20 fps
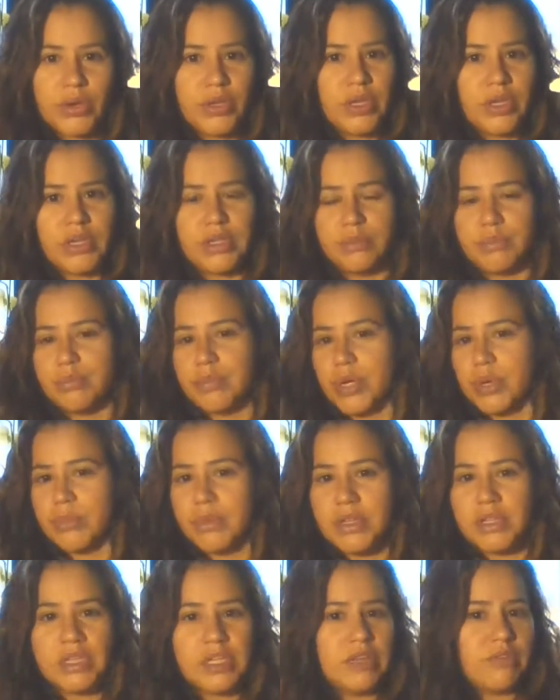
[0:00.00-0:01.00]
or you can
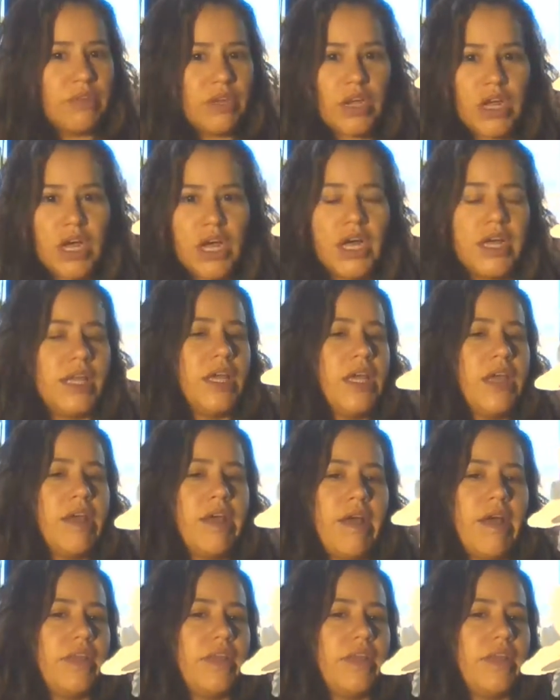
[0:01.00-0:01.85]
permanently leave it on.